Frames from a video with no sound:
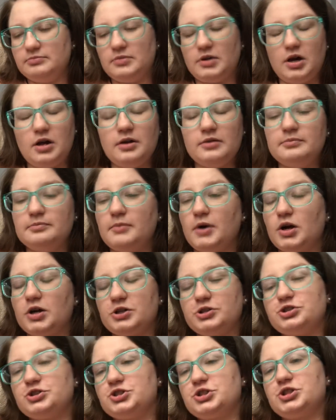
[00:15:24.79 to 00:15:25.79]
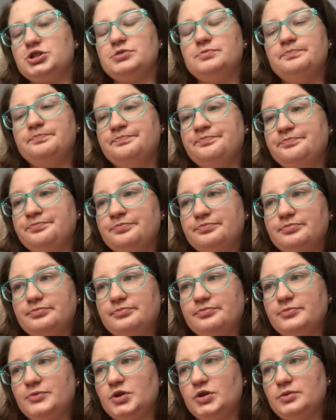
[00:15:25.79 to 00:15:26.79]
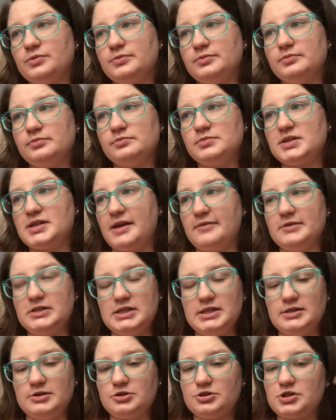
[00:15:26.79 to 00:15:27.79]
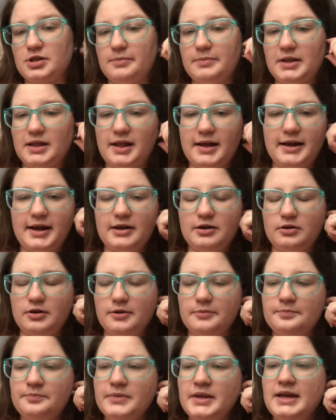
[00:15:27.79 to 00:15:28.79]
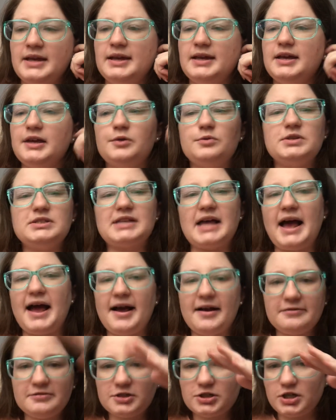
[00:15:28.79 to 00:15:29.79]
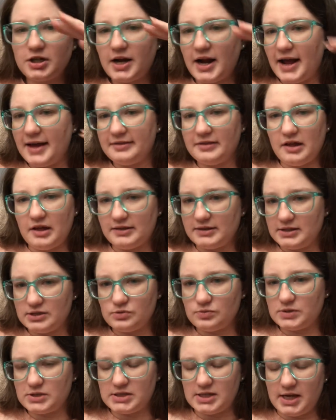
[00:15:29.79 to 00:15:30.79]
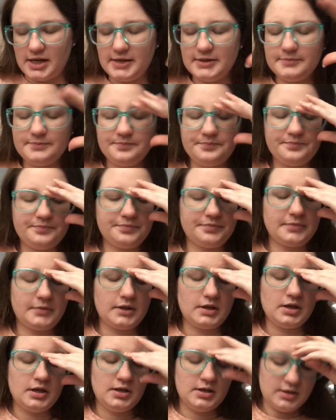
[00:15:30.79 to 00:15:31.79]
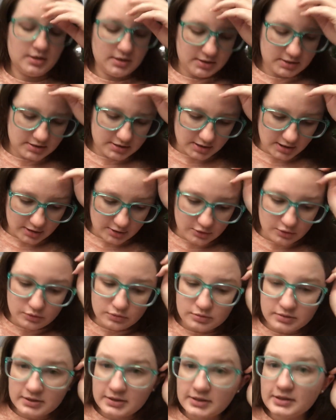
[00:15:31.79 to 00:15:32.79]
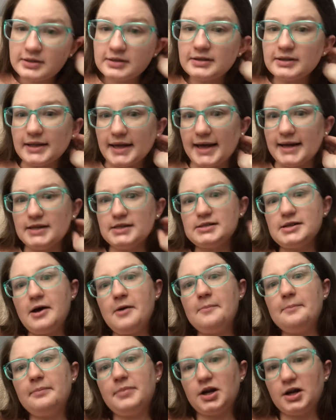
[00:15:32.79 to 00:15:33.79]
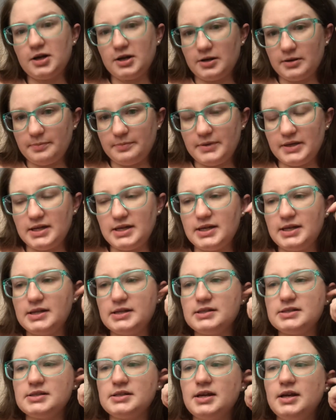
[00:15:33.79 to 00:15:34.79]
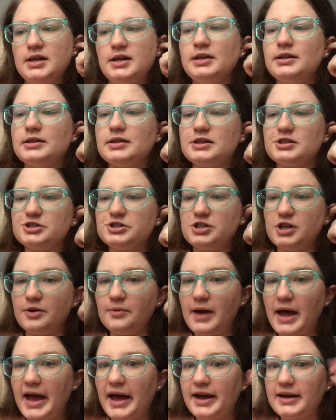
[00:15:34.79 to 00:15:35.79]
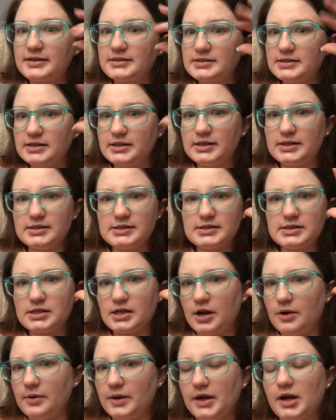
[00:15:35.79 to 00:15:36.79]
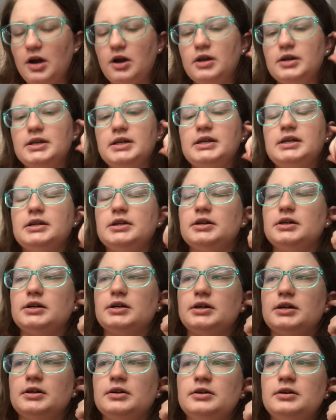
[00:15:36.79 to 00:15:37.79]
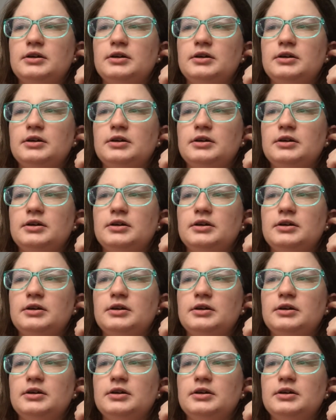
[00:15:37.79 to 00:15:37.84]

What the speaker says: on March 17th or something. Like, I don't know. It was after I thought this was done. So, that is on purpose. There's no accidents going on here.